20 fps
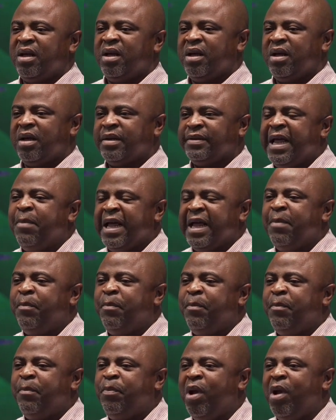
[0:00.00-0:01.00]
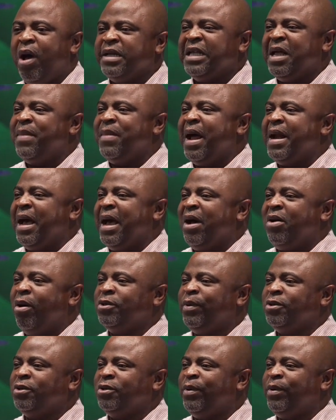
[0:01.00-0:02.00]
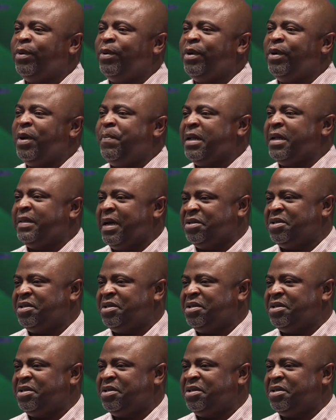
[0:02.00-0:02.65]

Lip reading: The blood is a man that comes with repentance.